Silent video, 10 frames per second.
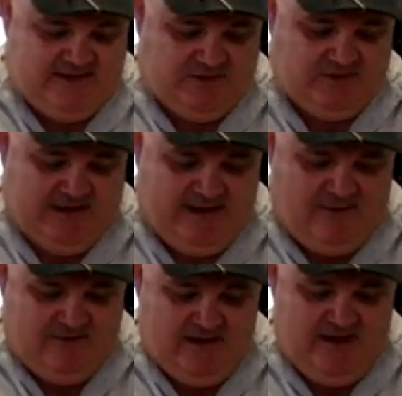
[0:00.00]
let it go
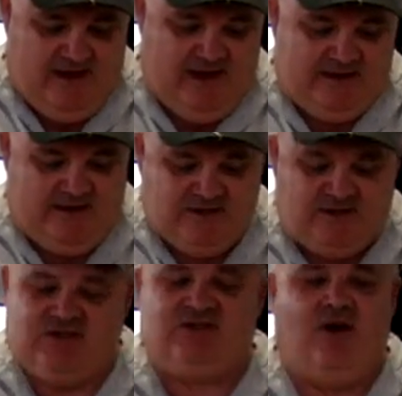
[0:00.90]
down, and then
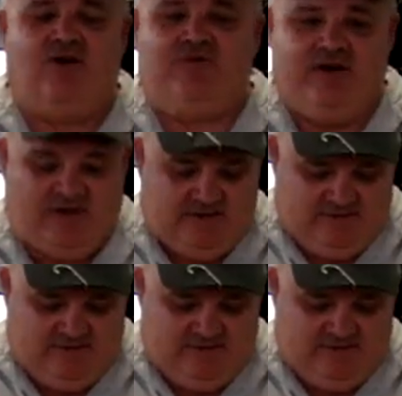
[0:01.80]
just start reeling.